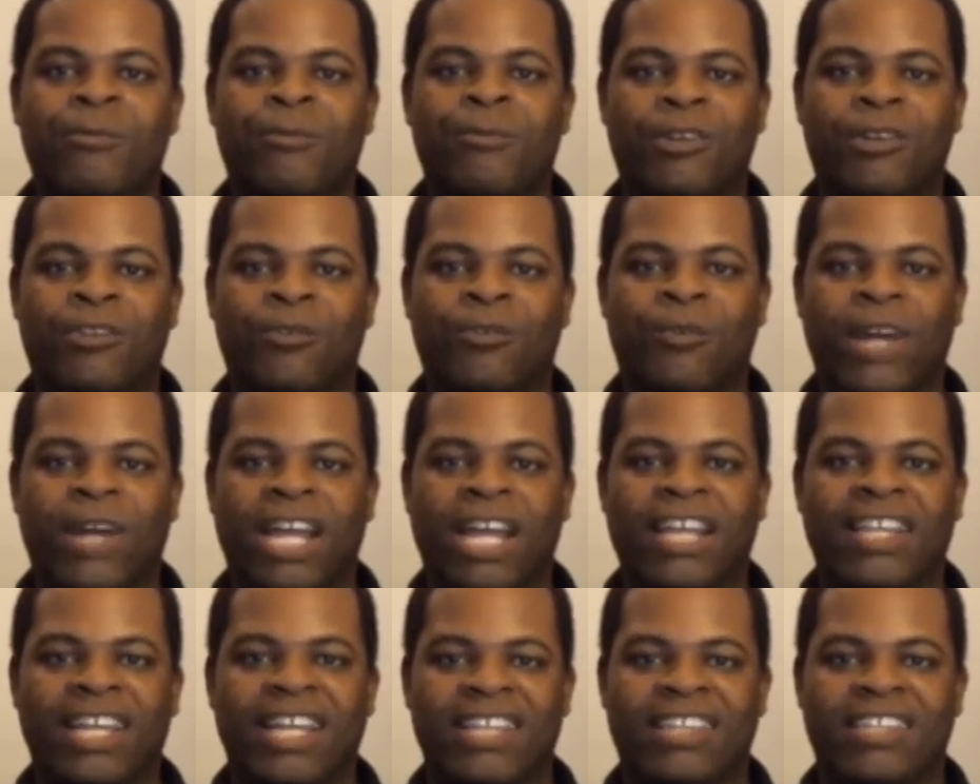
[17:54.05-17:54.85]
but the
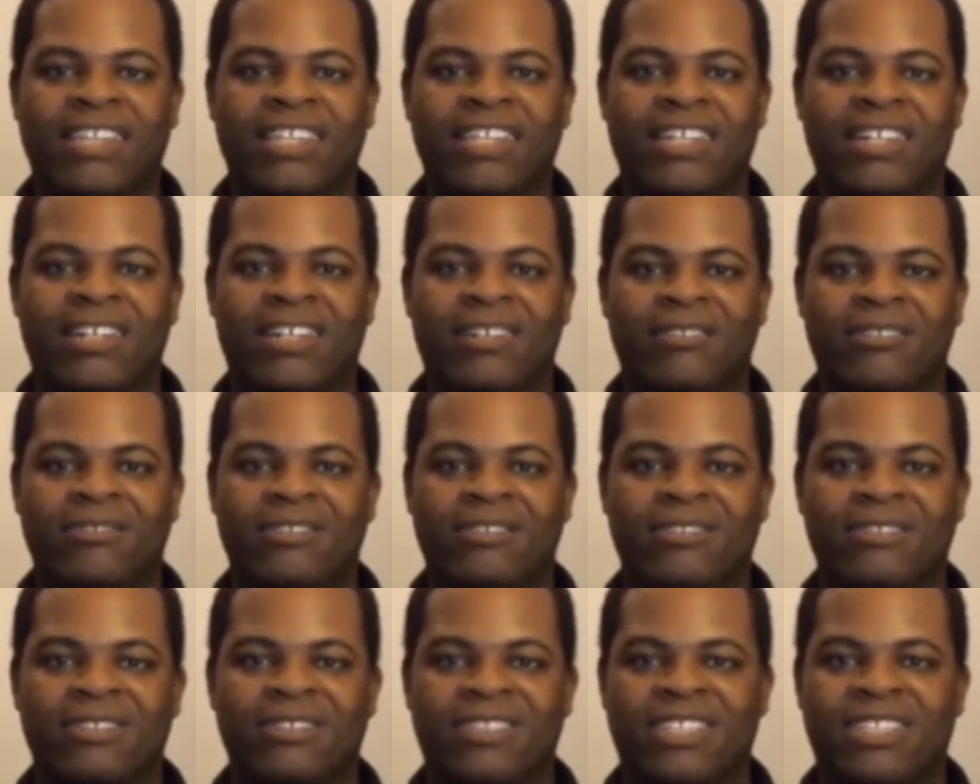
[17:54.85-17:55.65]
way that the
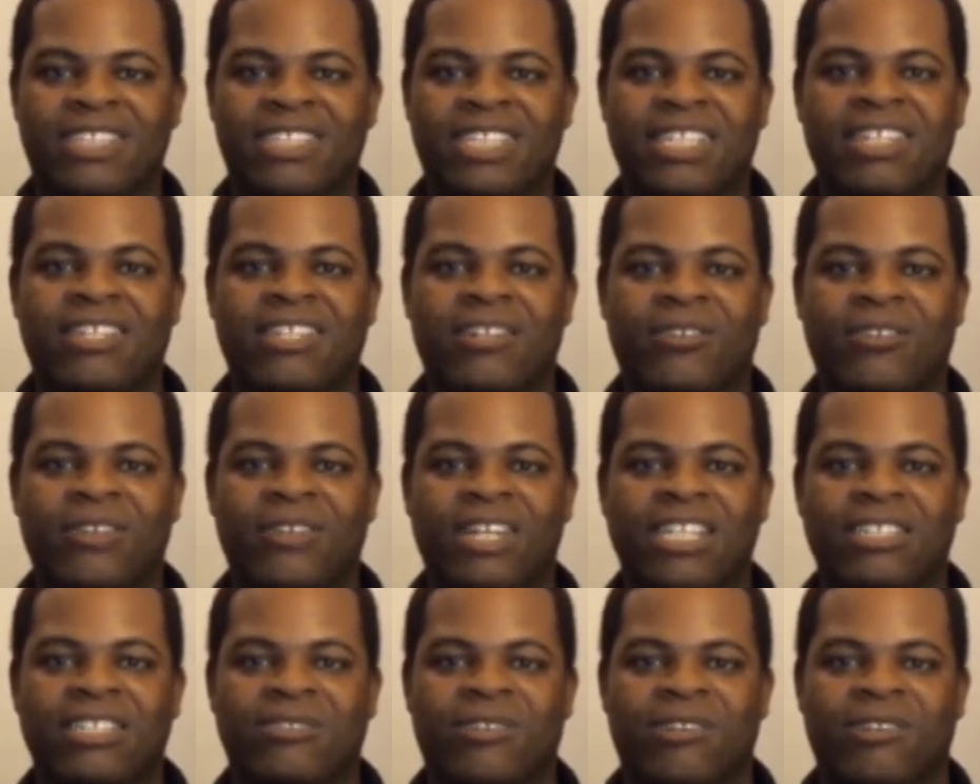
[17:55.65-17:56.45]
killer
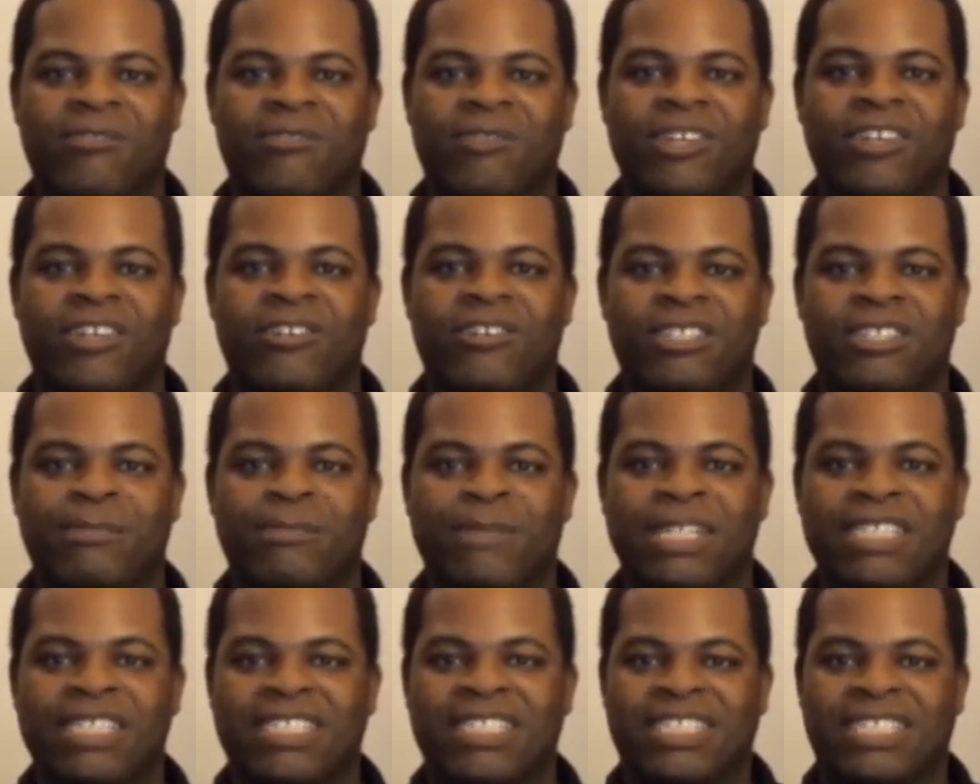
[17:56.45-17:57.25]
is revealed to
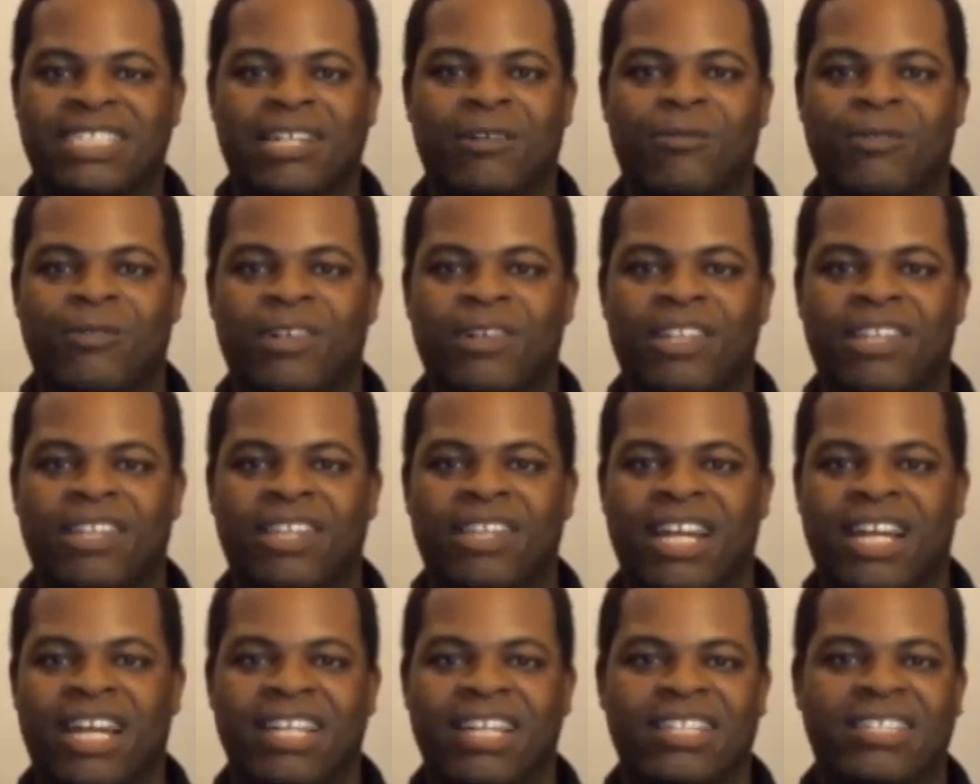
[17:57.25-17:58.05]
be someone
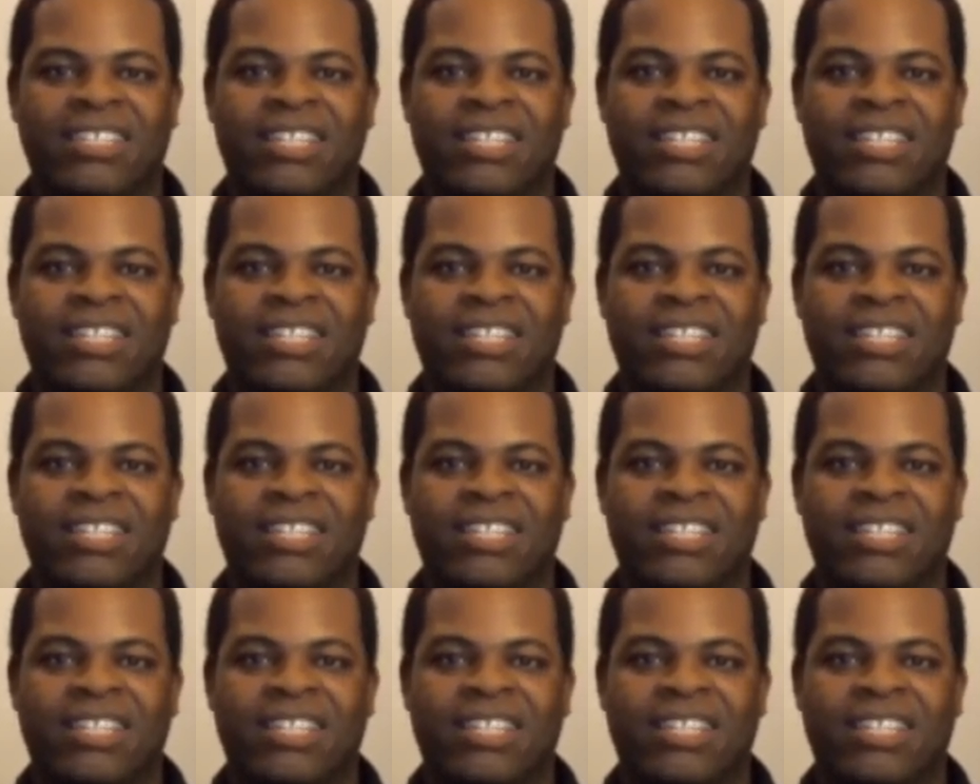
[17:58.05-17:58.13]
that